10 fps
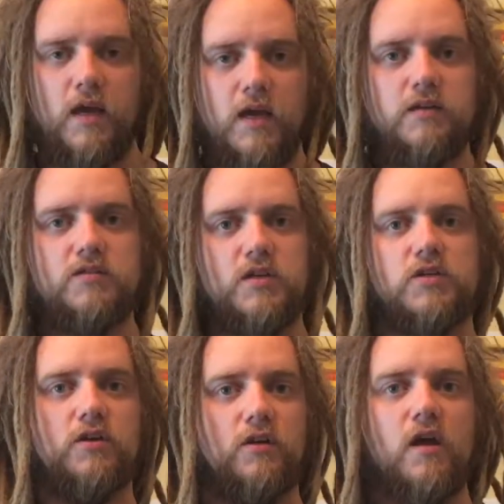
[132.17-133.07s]
In
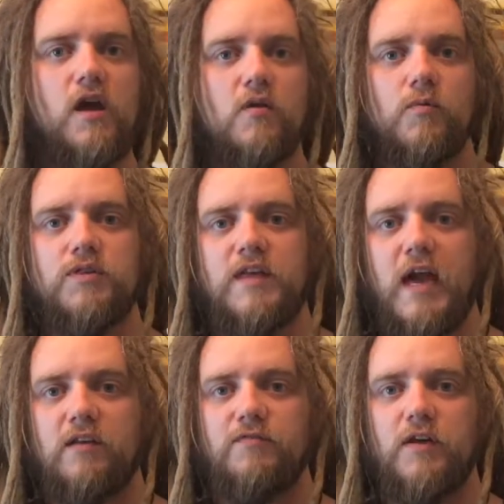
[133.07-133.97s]
addition, with the
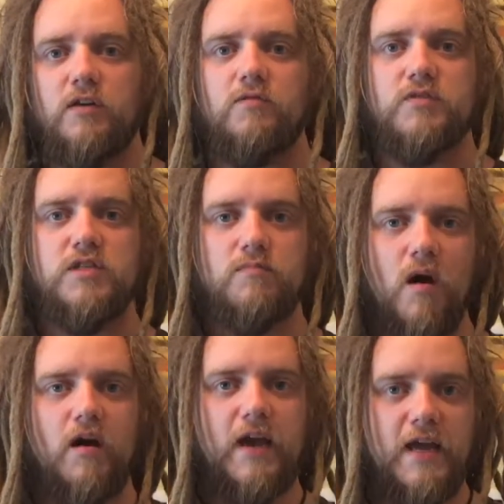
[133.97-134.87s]
advent of the
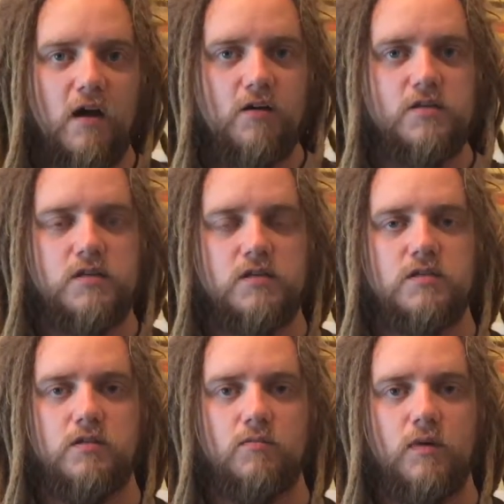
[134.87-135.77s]
smart AR
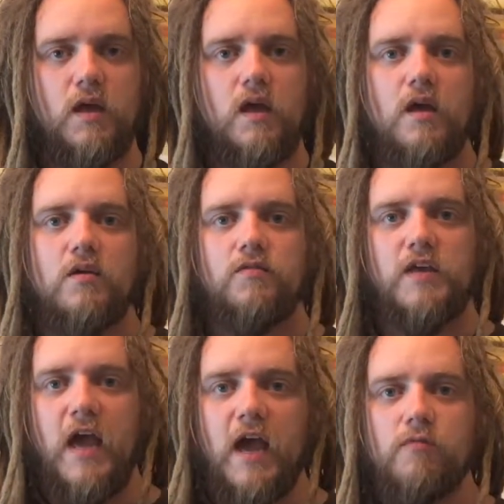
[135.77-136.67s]
system,
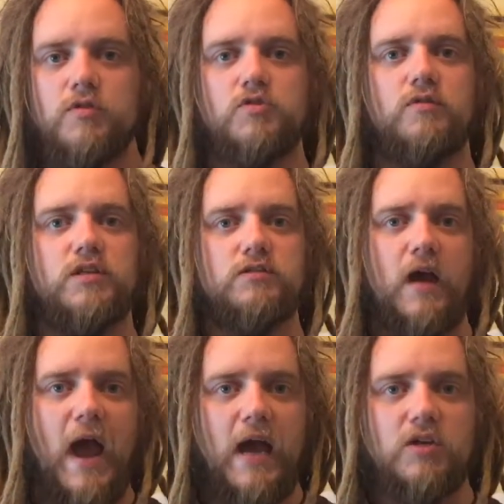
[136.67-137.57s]
the air
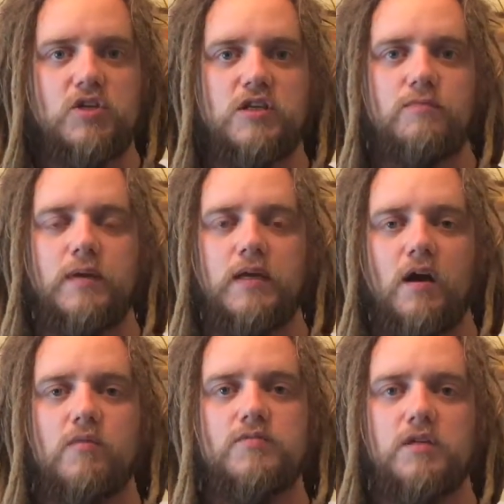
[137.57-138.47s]
restrictor actually
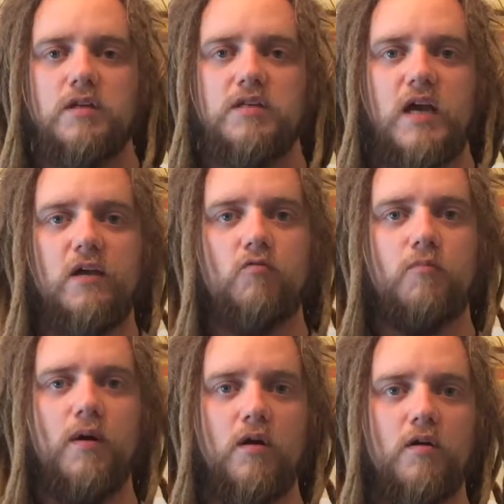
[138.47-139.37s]
becomes an integral
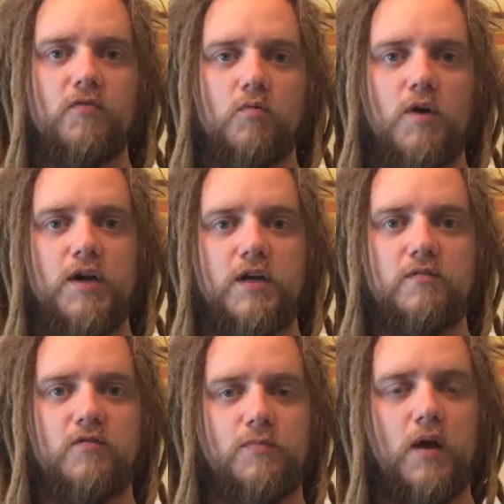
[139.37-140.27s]
part of the working
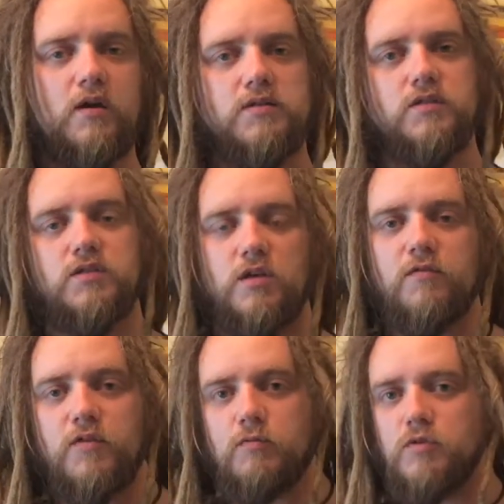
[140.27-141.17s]
of the blasters. So
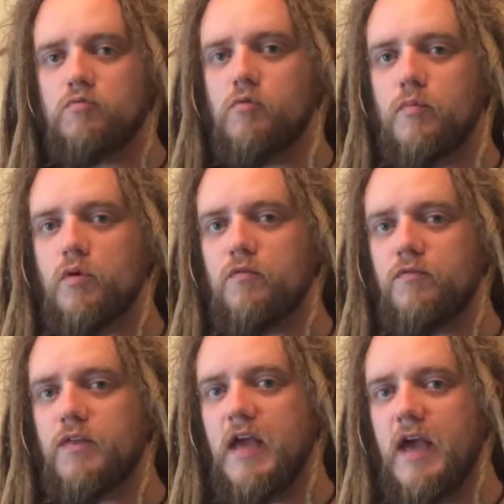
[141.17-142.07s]
if you were to
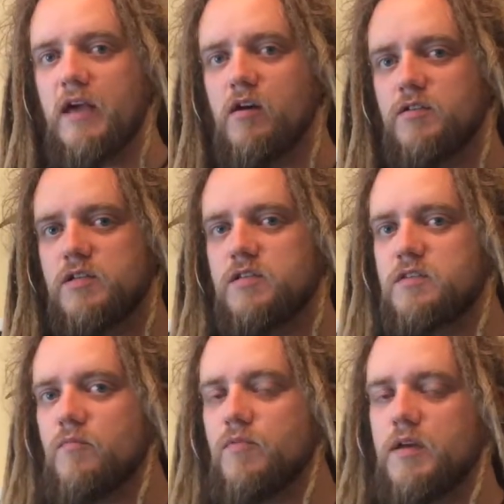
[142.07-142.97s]
remove the ARs in
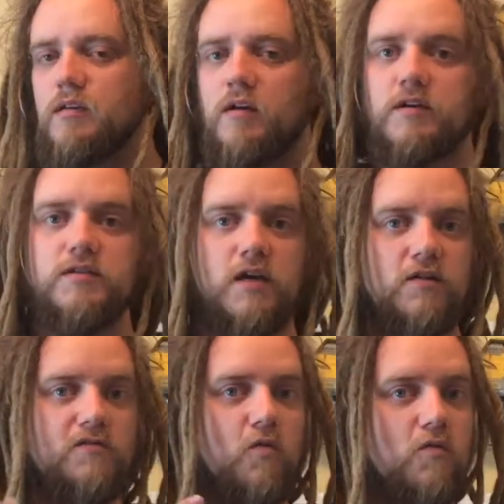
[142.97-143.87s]
something like, say,
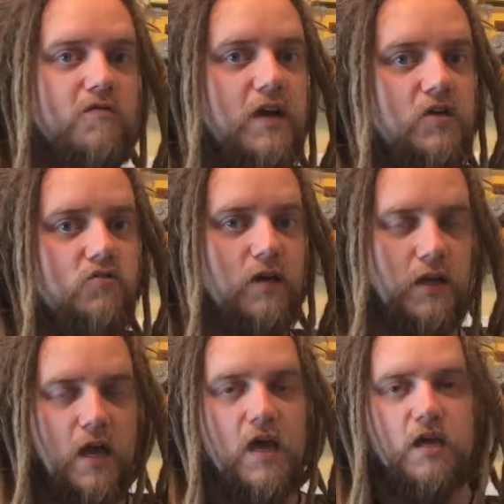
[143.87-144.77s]
a 4 Victory,
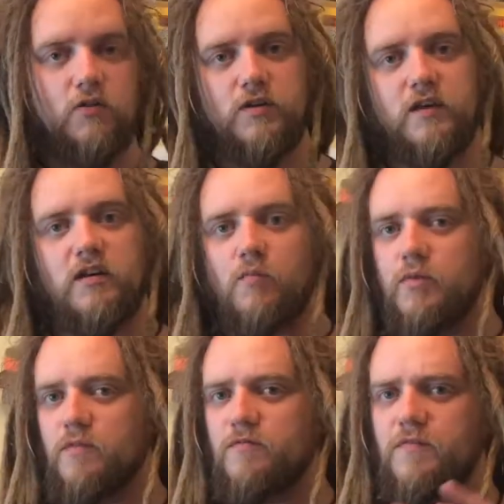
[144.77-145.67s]
you'd end up
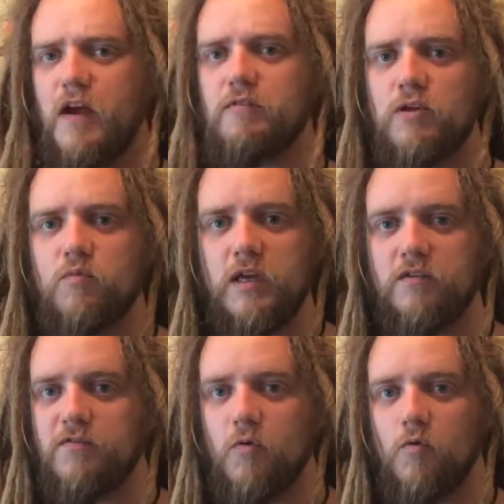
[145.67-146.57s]
with a very
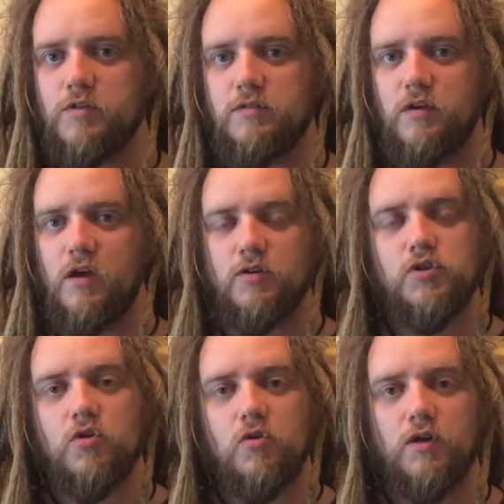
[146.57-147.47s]
weak 4-dart
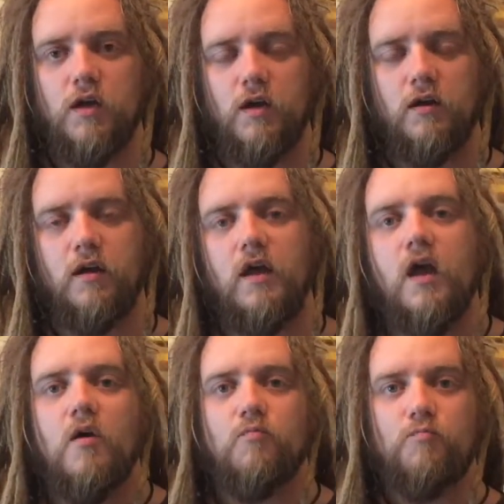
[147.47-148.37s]
shotgun
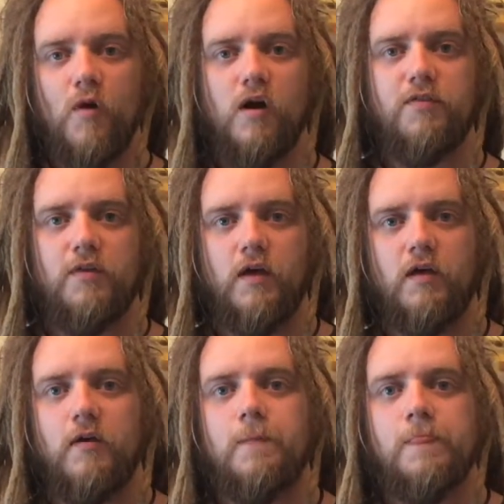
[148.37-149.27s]
rather
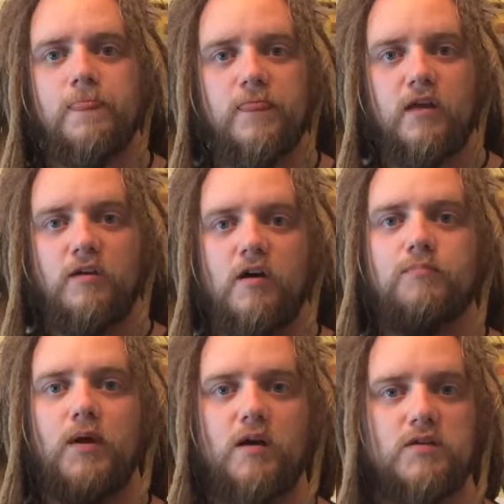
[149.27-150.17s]
than a
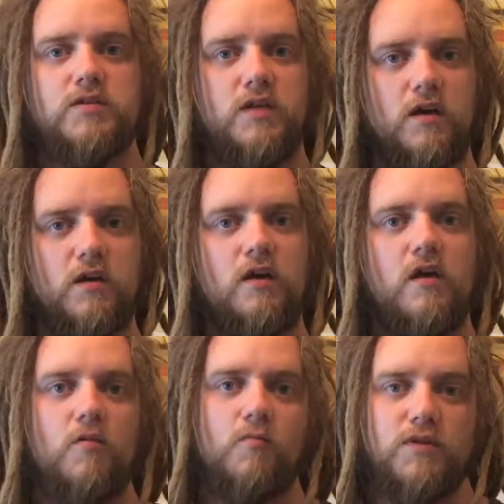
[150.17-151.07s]
blaster
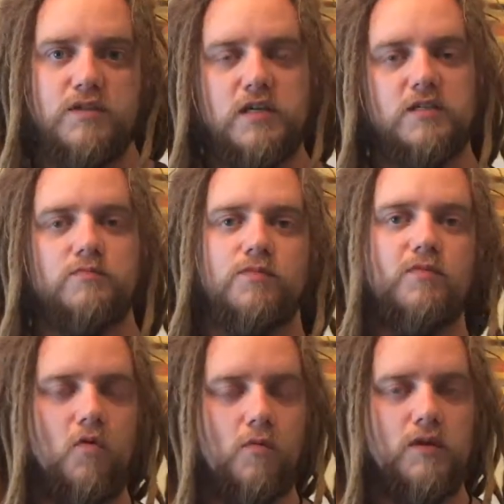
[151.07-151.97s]
with decent
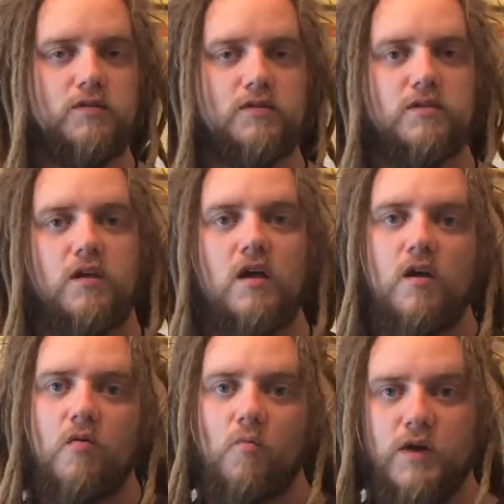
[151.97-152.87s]
performance
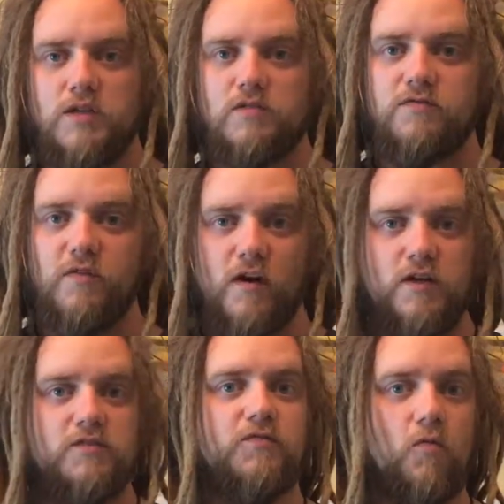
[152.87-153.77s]
which
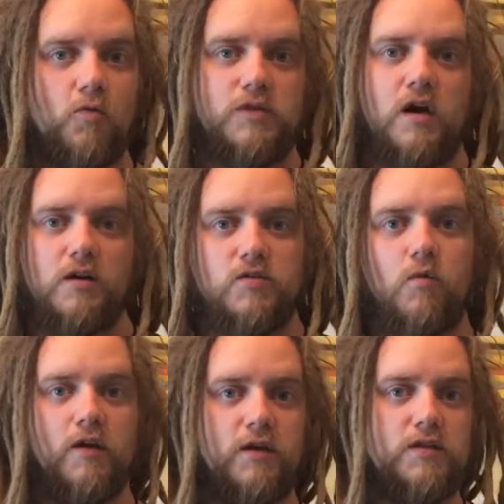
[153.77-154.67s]
fires 4 darts
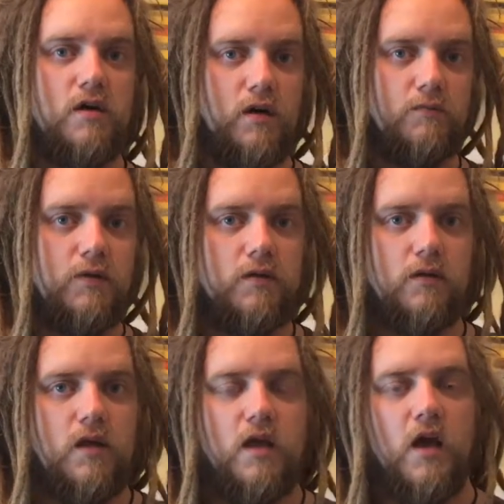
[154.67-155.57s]
one at a time.
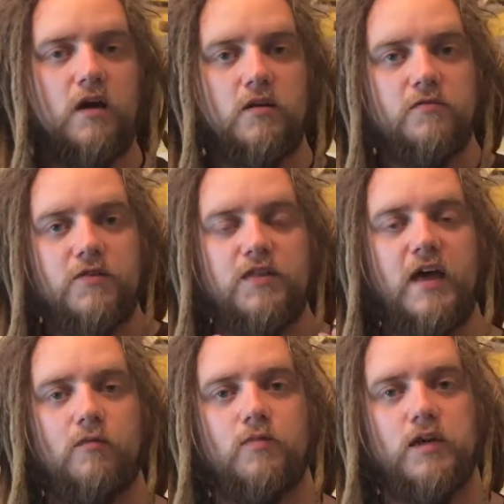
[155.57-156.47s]
And for
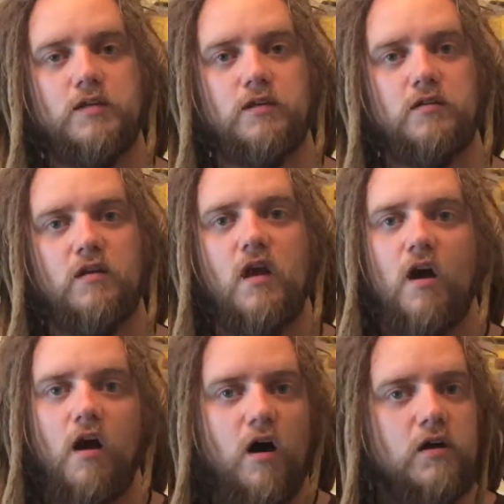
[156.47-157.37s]
that reason,
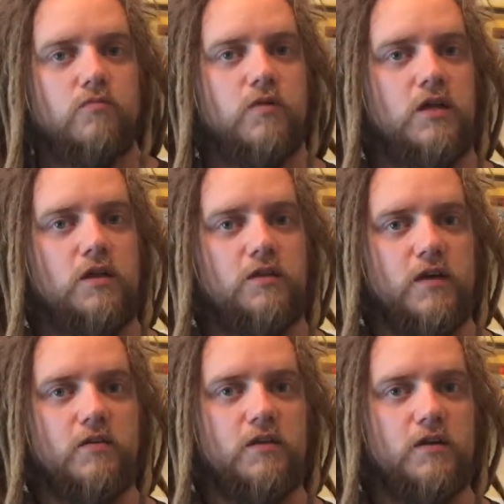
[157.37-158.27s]
I really
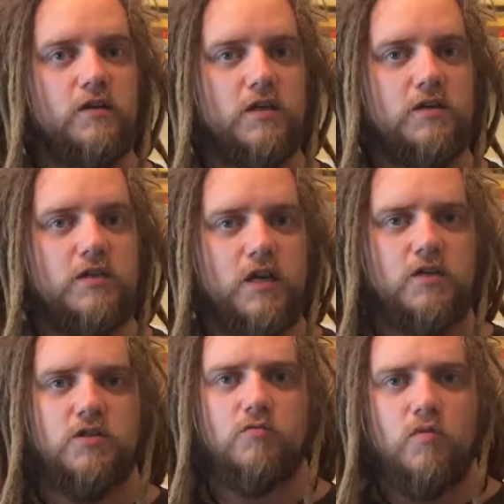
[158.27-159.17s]
think that at this
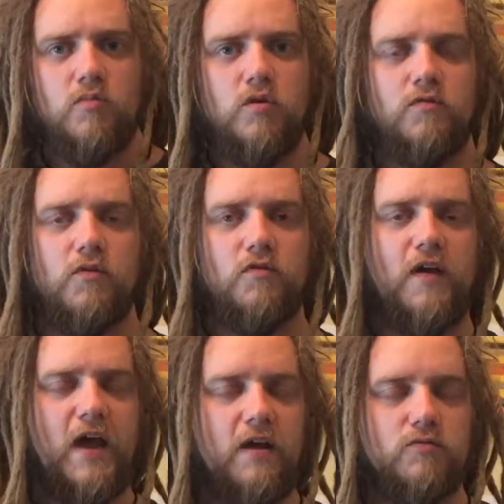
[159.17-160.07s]
stage the removal of
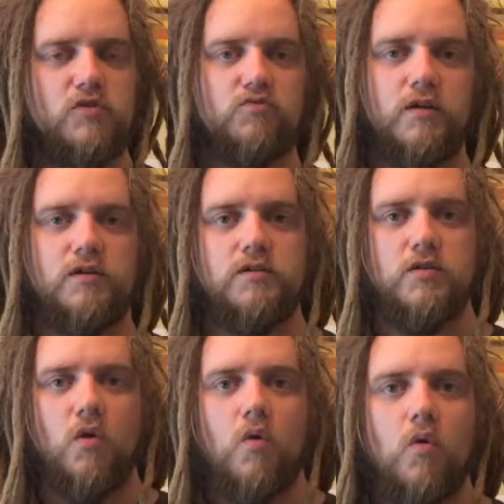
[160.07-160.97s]
air
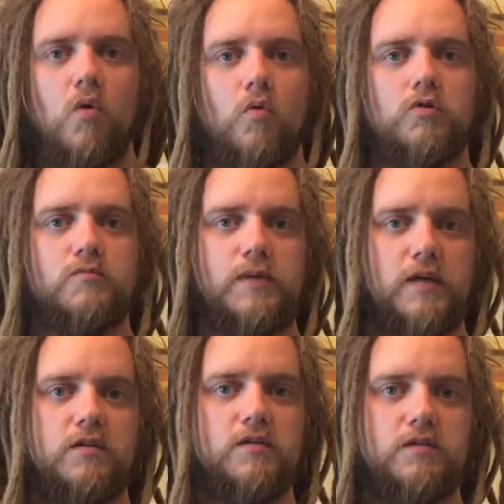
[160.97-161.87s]
restrictors ought to be
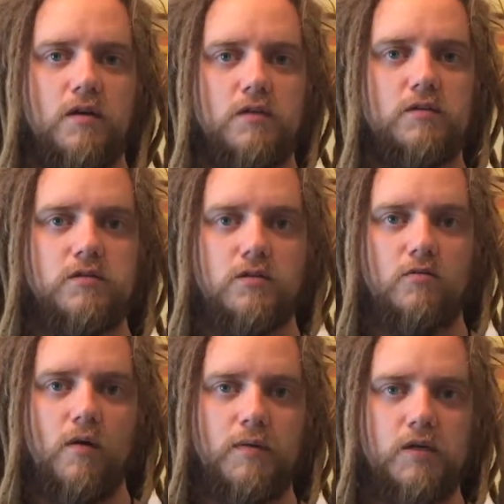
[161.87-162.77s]
consigned to
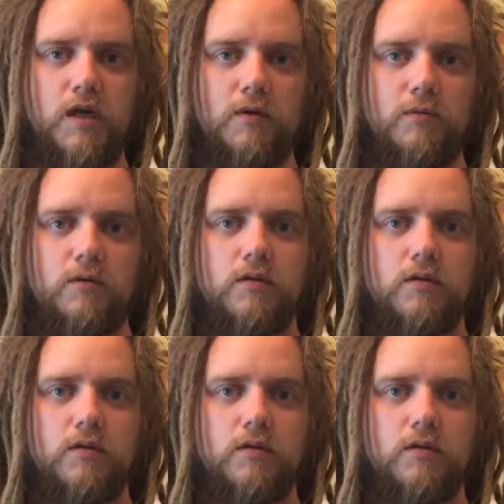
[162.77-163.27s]
the rubbish heap.